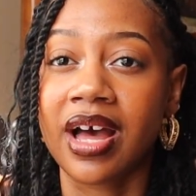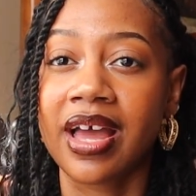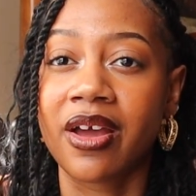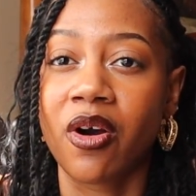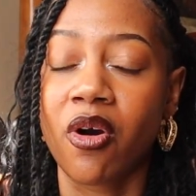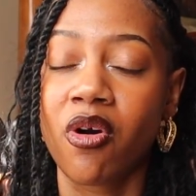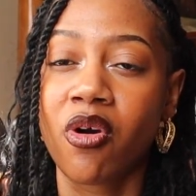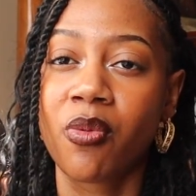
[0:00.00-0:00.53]
I
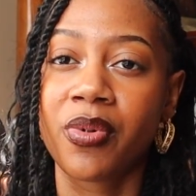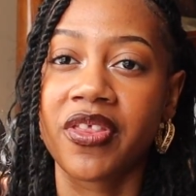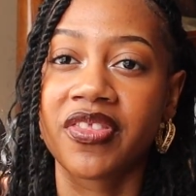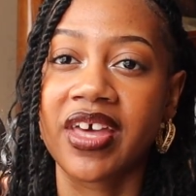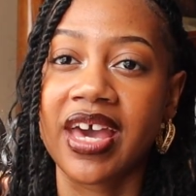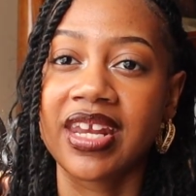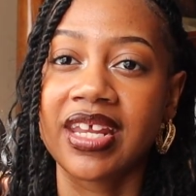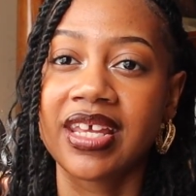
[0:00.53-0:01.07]
hope
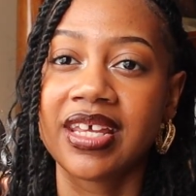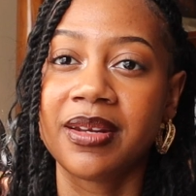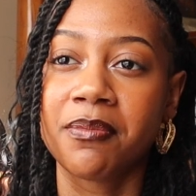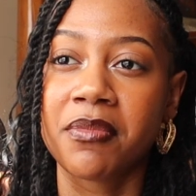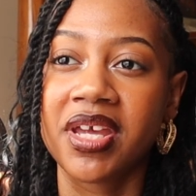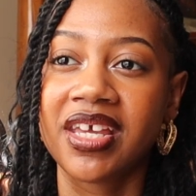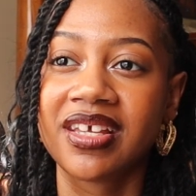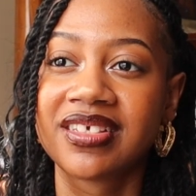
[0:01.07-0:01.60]
that it
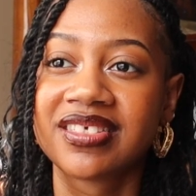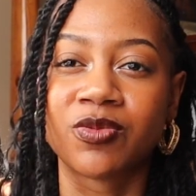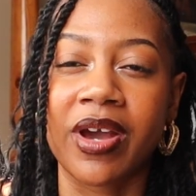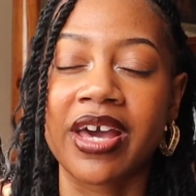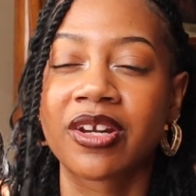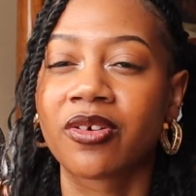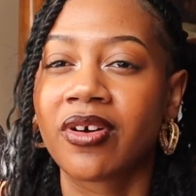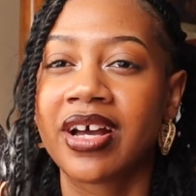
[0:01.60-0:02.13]
makes
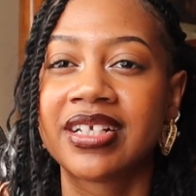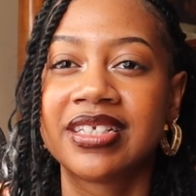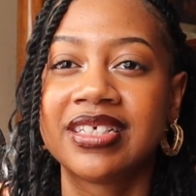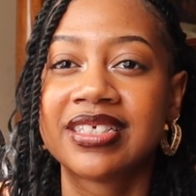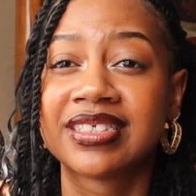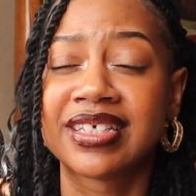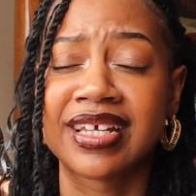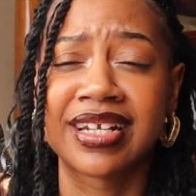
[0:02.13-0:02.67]
radical
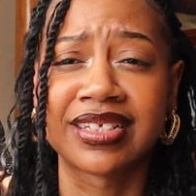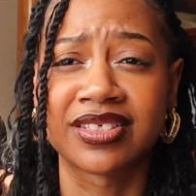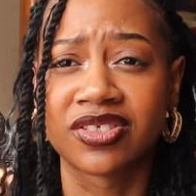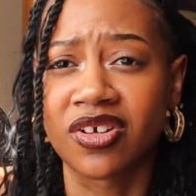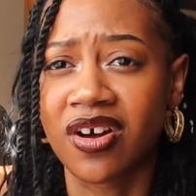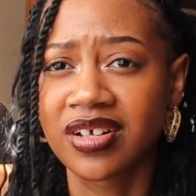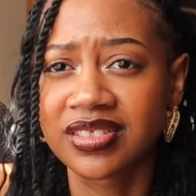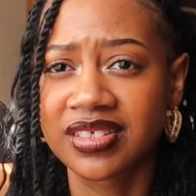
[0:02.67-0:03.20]
ideas not as
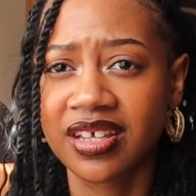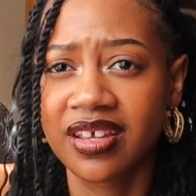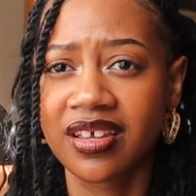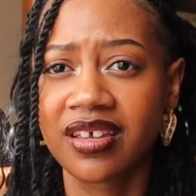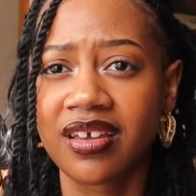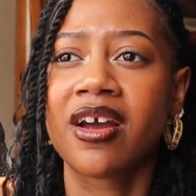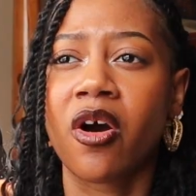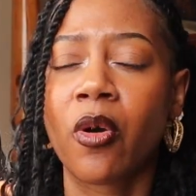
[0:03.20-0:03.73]

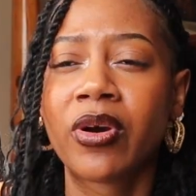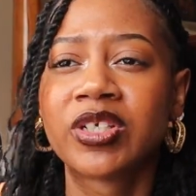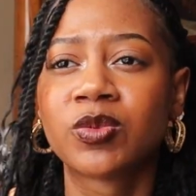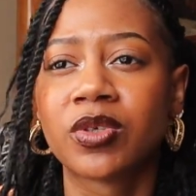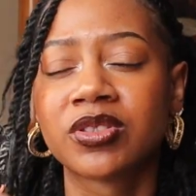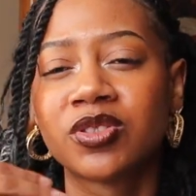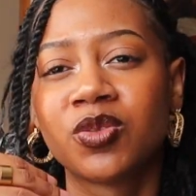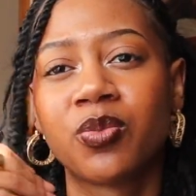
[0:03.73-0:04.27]
daunting. I always
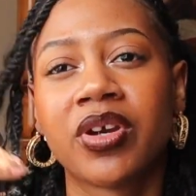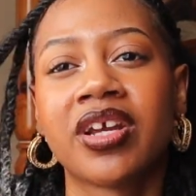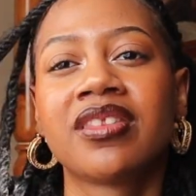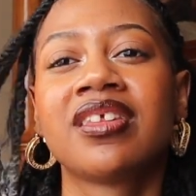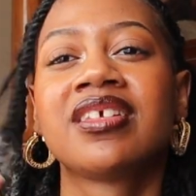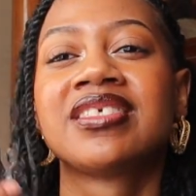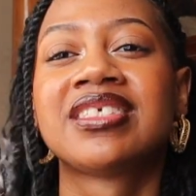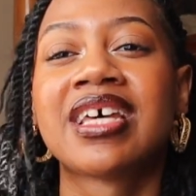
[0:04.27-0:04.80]
want to break
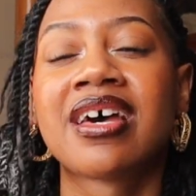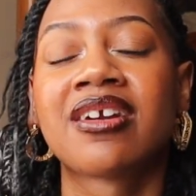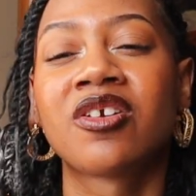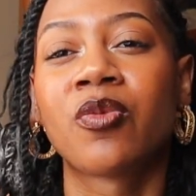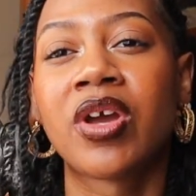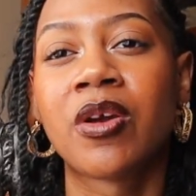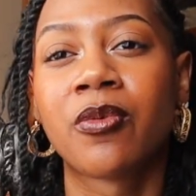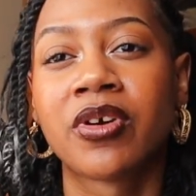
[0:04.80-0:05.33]
things down in
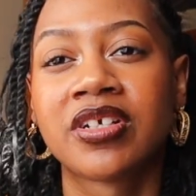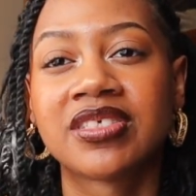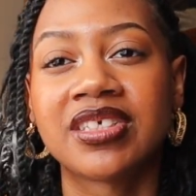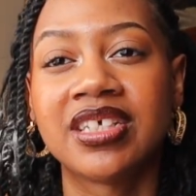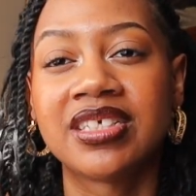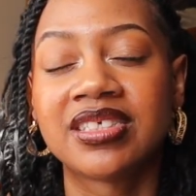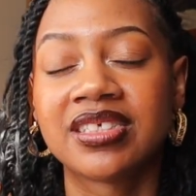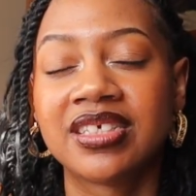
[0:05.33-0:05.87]
a way where it's
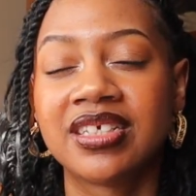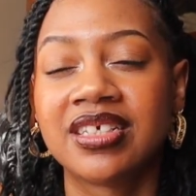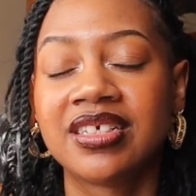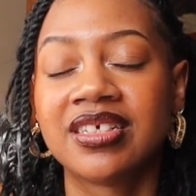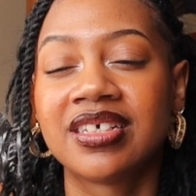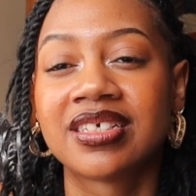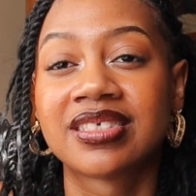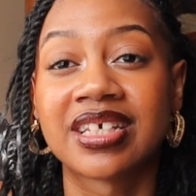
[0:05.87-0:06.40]

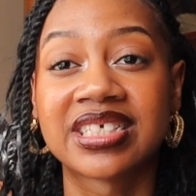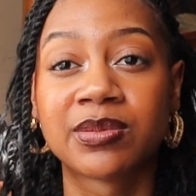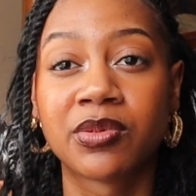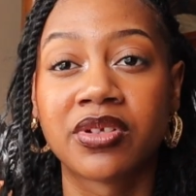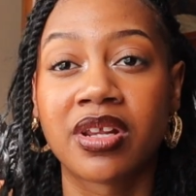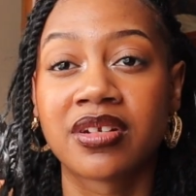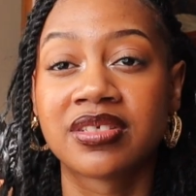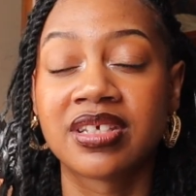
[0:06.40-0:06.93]
easily accessible
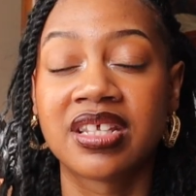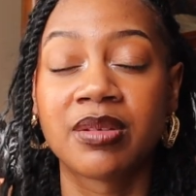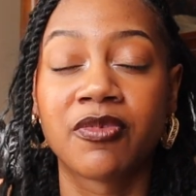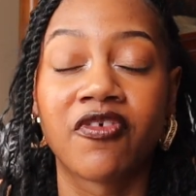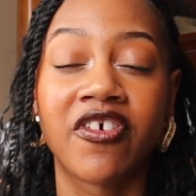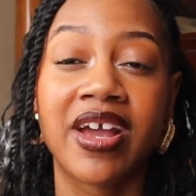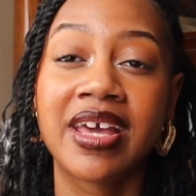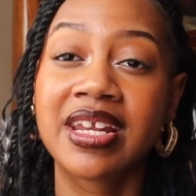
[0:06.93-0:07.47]
and understandable
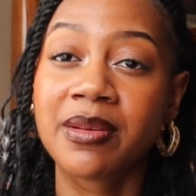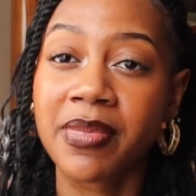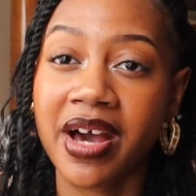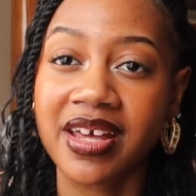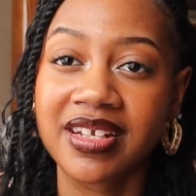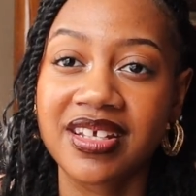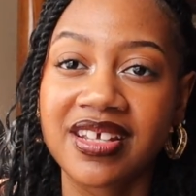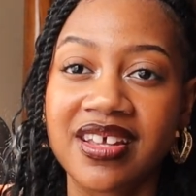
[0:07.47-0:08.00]
for
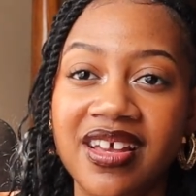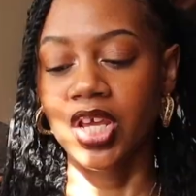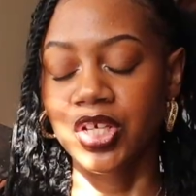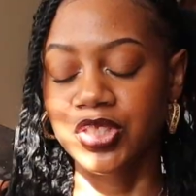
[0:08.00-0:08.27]
anybody.